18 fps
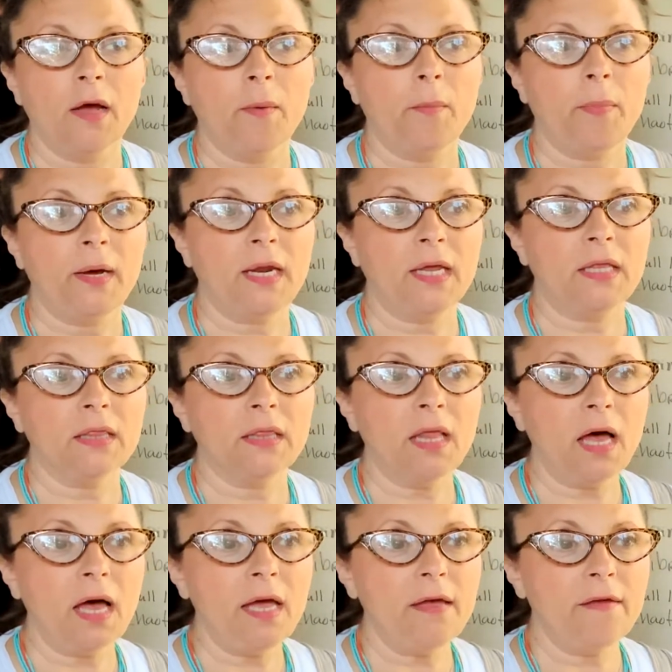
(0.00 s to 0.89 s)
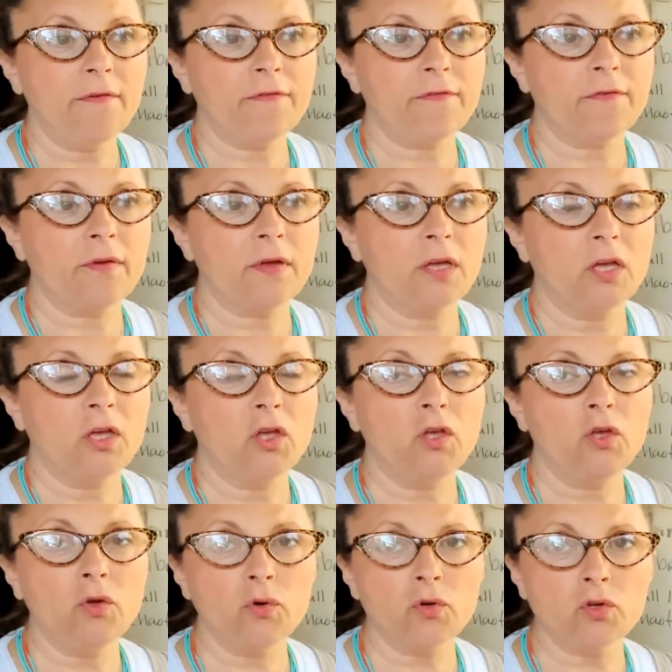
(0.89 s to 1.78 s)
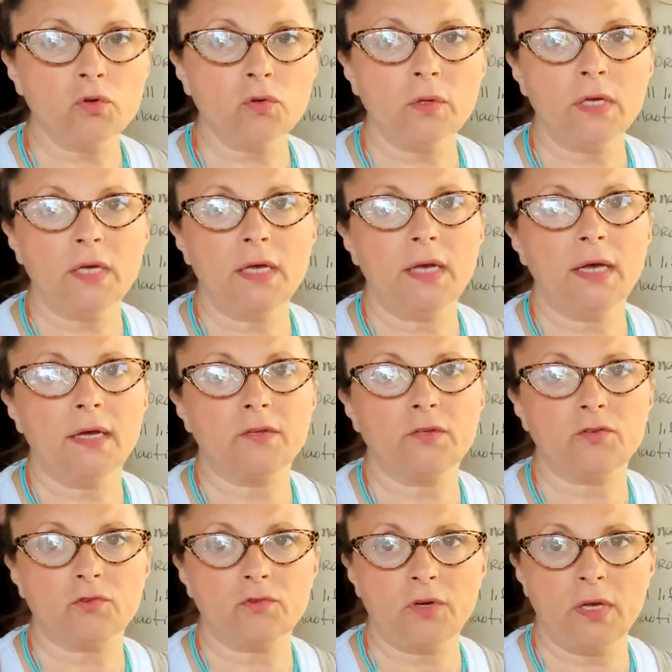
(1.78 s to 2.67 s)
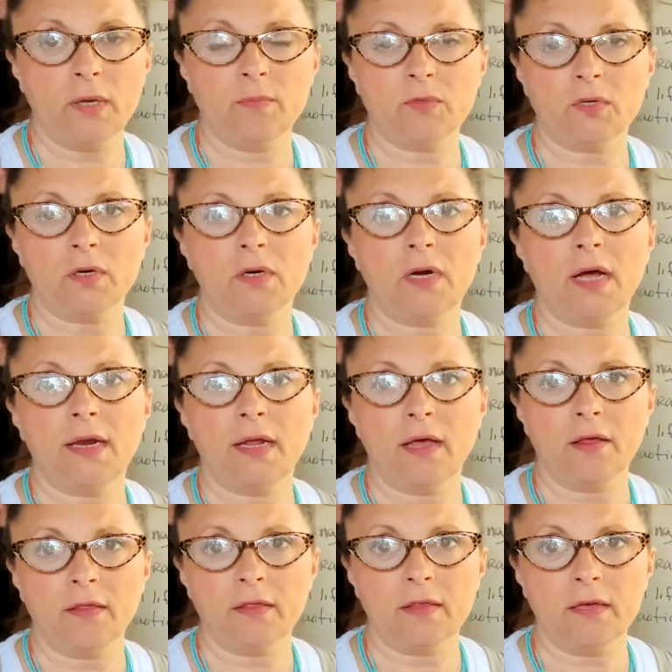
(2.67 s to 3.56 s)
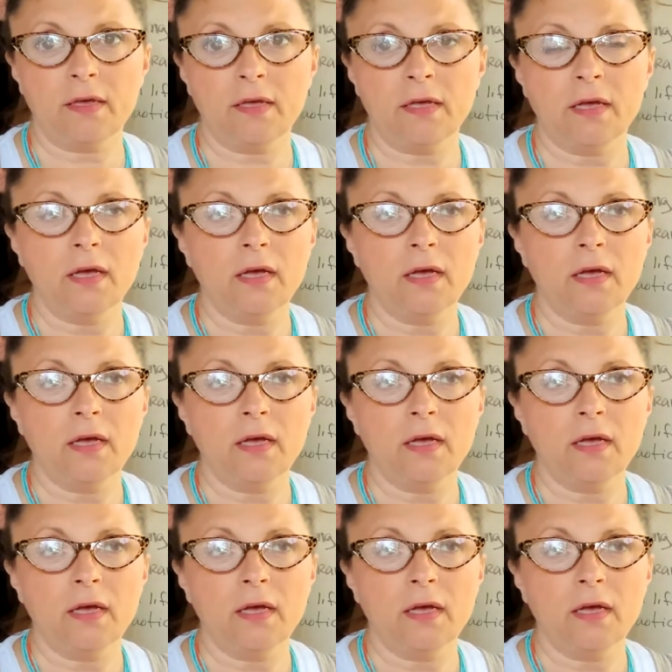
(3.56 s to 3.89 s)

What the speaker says: But in life, usually extremes are not healthy.